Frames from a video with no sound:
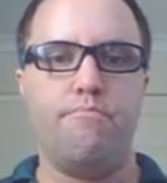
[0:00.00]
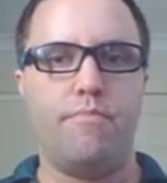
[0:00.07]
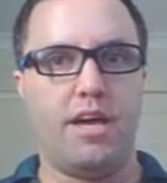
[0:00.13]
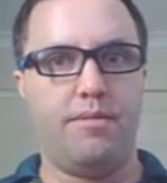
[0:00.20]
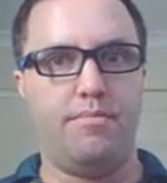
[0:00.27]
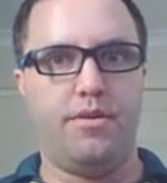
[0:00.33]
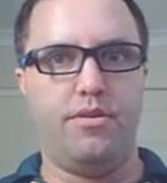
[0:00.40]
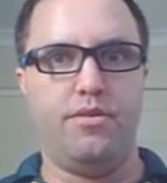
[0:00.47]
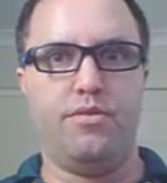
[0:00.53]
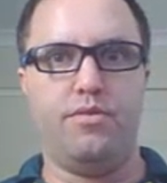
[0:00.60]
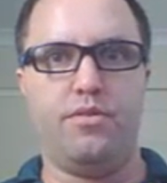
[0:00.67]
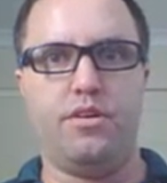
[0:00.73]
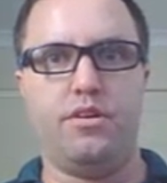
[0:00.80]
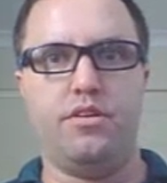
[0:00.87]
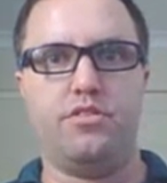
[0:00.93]
Maybe
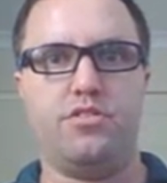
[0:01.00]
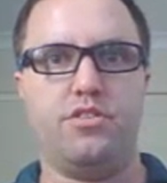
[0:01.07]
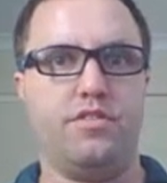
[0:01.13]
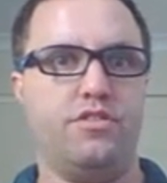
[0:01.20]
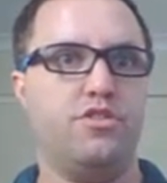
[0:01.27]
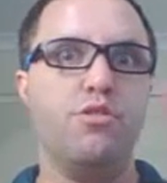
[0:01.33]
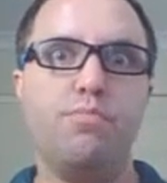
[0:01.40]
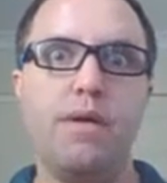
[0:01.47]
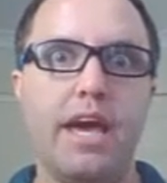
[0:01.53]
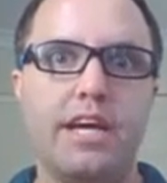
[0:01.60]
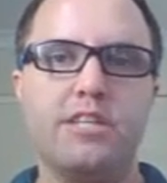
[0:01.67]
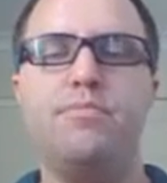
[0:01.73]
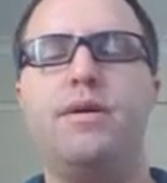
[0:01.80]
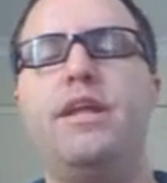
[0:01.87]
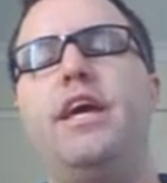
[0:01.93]
you're sort of super
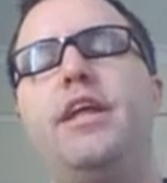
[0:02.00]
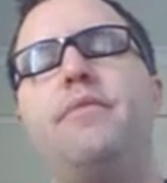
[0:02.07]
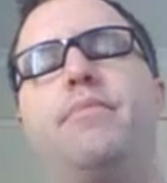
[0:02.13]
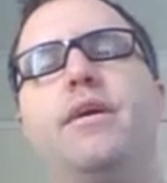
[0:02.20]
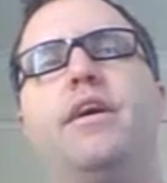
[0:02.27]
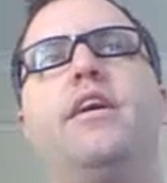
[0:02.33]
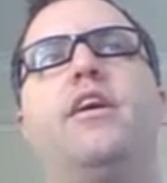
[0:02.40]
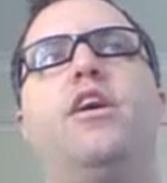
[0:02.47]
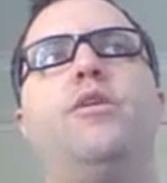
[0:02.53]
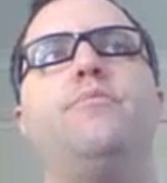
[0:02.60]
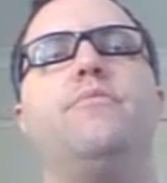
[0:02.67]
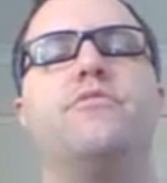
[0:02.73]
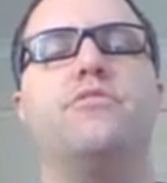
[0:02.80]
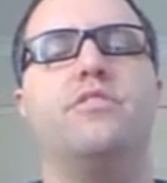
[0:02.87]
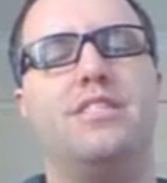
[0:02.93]
expert at it, but I
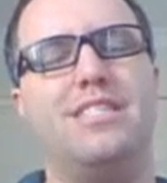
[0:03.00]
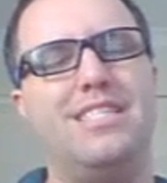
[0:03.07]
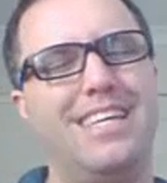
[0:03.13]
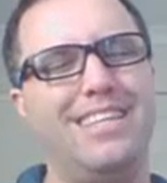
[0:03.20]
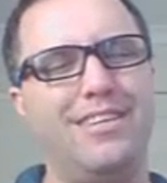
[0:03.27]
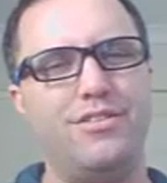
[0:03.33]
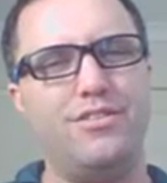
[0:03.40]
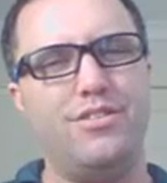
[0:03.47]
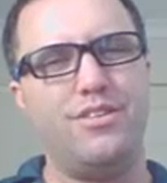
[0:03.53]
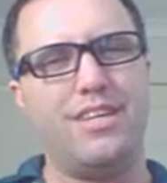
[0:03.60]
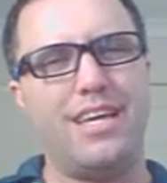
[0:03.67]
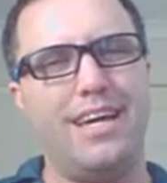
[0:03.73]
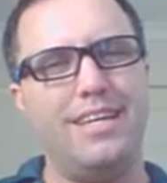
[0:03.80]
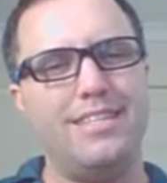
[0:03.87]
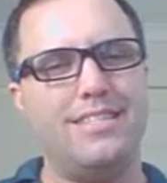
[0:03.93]
hope you've sort of seen those two
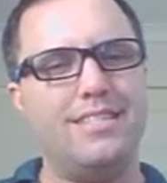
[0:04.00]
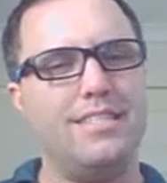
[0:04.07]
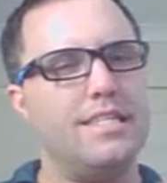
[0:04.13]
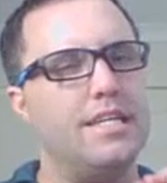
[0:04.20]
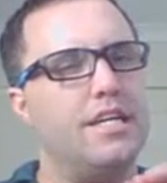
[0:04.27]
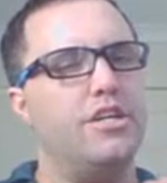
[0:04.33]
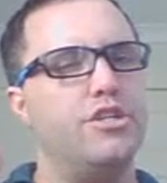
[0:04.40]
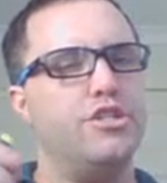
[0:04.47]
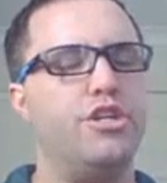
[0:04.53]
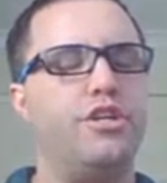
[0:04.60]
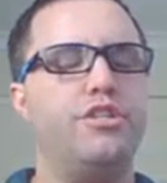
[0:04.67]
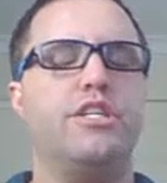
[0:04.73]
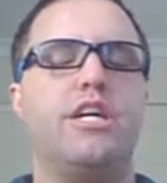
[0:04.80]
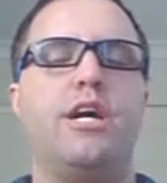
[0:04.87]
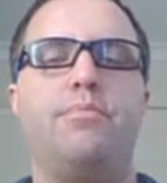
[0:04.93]
cases.
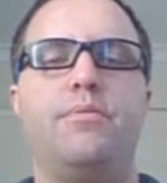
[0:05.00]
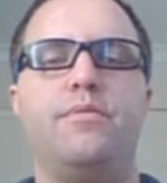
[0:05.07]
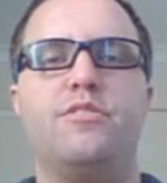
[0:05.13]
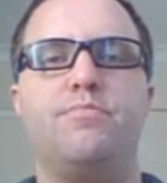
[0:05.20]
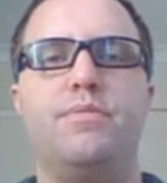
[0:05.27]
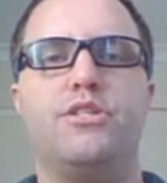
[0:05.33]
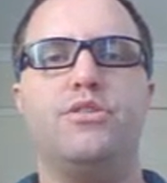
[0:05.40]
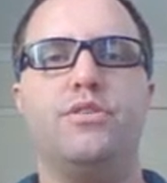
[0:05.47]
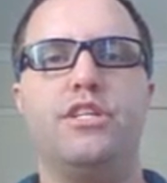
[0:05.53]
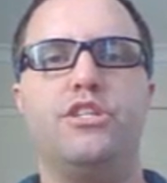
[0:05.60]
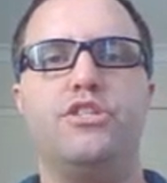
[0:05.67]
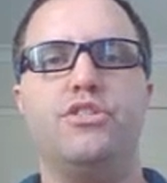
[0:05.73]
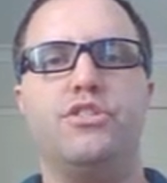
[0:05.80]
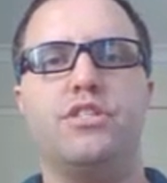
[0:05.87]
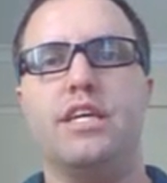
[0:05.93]
Showed you a couple of special
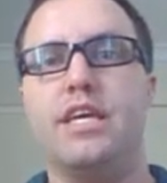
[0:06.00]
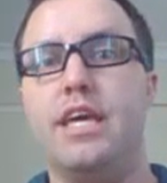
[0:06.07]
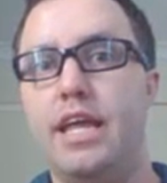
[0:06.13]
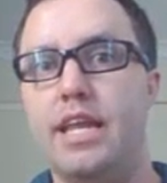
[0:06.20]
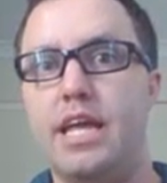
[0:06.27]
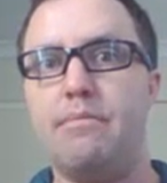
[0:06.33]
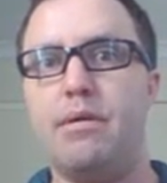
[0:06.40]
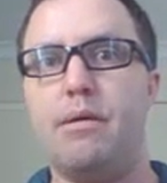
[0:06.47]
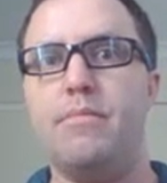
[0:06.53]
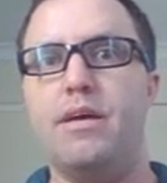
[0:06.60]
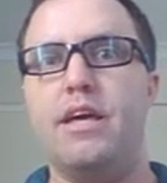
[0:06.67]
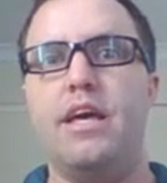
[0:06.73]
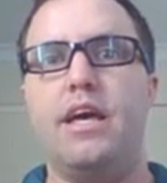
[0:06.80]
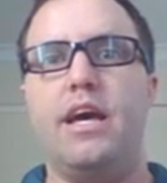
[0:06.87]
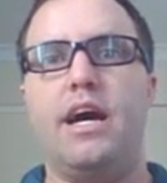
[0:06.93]
issues that can come up
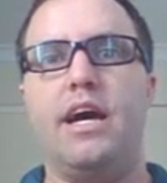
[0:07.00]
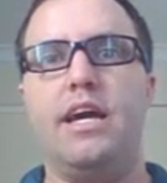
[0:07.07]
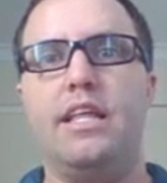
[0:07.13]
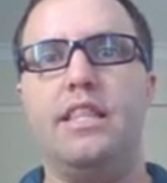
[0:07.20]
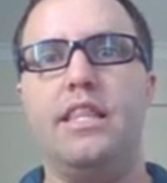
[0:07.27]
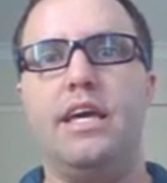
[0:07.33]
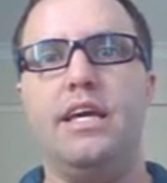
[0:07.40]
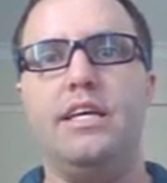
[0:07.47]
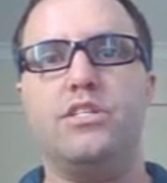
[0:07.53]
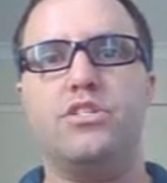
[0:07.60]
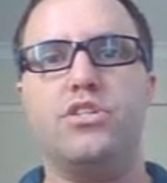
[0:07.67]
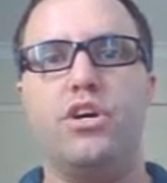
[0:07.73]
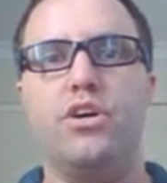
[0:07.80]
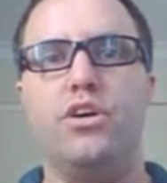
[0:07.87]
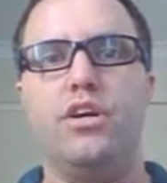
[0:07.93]
uh, in there.
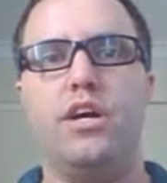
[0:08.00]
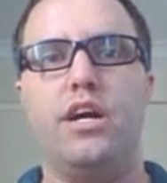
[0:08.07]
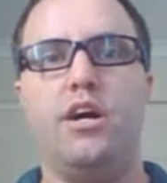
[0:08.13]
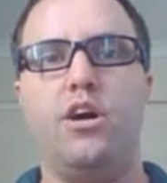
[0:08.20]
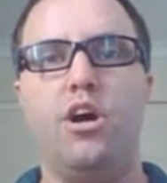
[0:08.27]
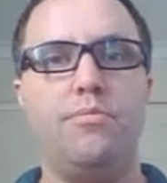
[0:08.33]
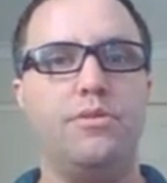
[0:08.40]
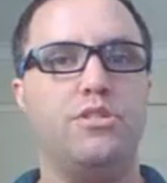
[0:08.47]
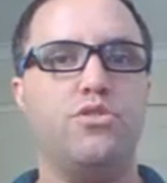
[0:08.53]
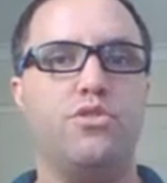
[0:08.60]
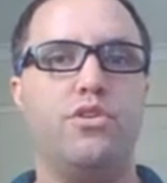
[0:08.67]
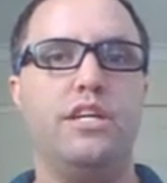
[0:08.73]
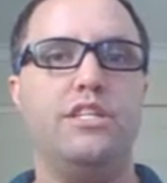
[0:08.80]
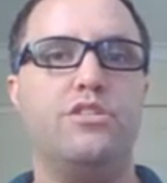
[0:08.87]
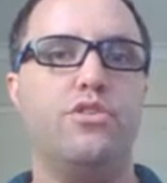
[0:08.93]
So I uh, hope
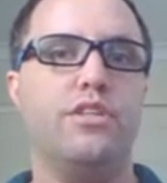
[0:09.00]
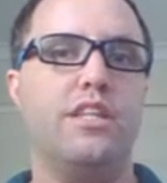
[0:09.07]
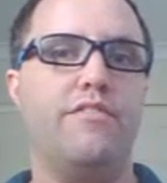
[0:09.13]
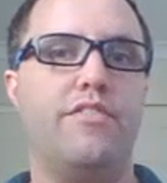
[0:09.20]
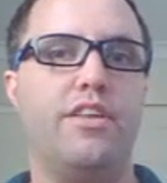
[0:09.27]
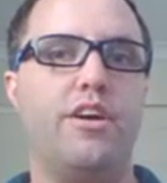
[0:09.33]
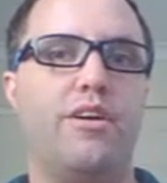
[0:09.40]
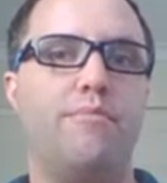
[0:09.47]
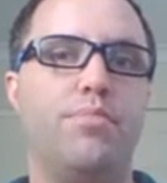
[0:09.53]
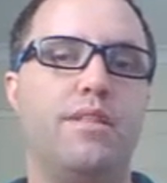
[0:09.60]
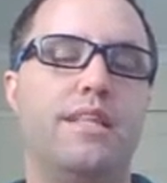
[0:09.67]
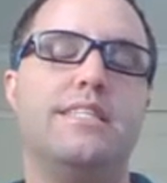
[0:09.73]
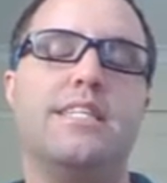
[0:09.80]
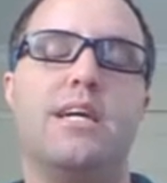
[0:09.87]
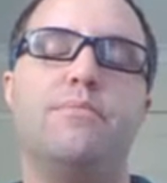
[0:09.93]
you enjoyed that video, and
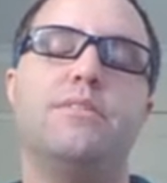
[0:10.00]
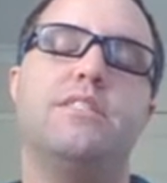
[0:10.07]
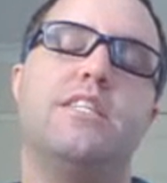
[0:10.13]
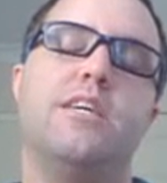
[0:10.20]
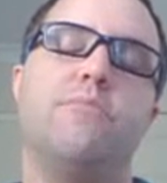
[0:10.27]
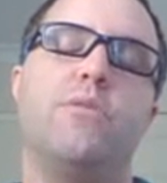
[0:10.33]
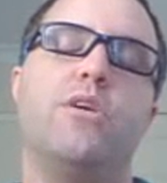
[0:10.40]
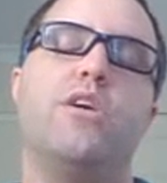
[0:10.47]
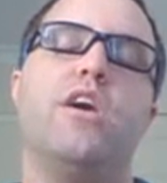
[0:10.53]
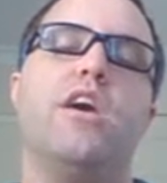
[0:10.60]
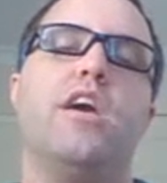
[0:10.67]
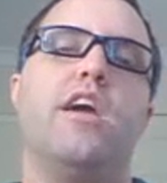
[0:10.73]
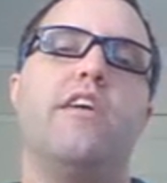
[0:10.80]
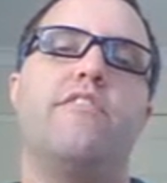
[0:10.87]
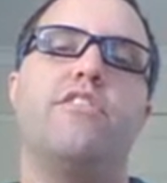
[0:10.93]
please come and see me
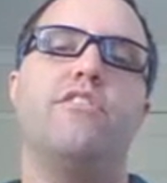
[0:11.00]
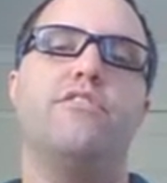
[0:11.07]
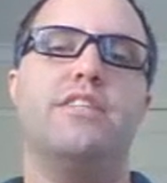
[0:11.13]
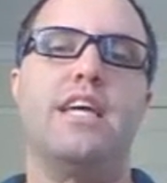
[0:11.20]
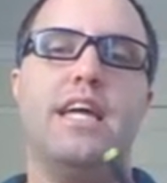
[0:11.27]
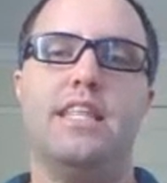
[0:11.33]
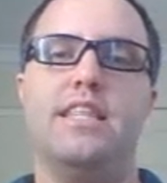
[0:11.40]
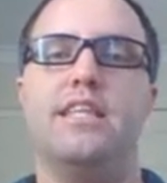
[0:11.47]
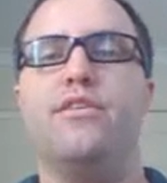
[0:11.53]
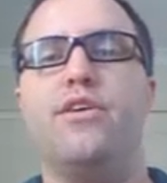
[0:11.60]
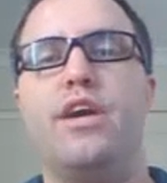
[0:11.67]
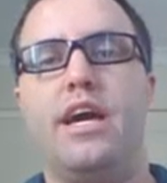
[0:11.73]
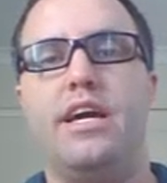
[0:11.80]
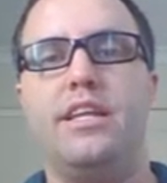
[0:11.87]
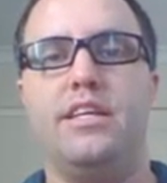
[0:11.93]
if there was anything
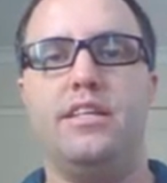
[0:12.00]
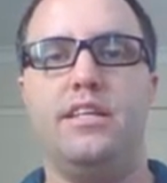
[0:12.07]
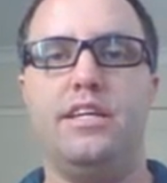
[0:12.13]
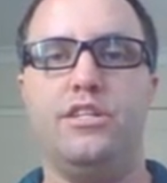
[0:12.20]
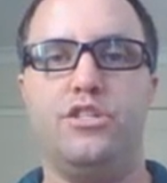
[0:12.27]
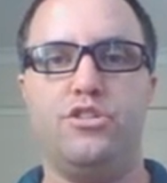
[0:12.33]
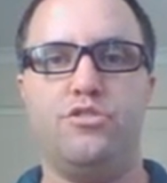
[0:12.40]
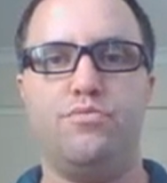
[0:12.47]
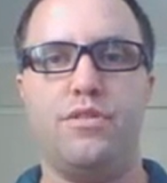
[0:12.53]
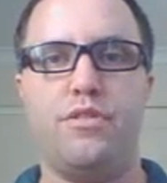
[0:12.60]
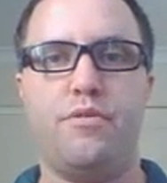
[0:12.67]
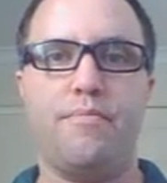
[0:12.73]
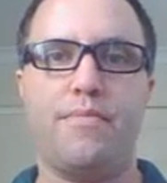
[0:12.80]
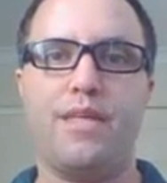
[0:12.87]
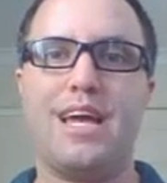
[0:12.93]
you had any issues
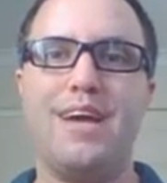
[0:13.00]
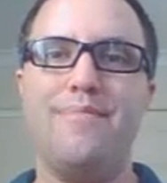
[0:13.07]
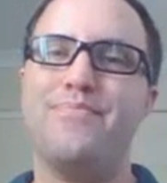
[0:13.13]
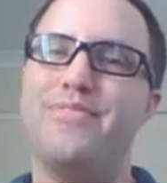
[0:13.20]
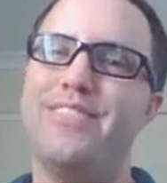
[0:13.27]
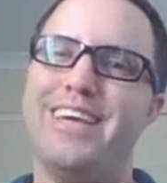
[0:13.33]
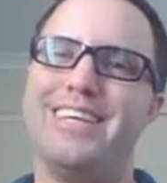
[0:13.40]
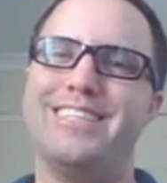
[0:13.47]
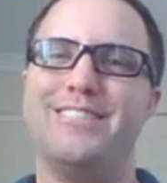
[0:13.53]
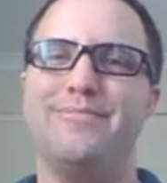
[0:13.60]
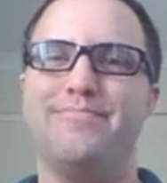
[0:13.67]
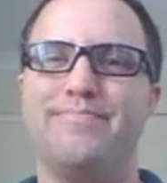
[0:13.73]
with. Okay, thanks.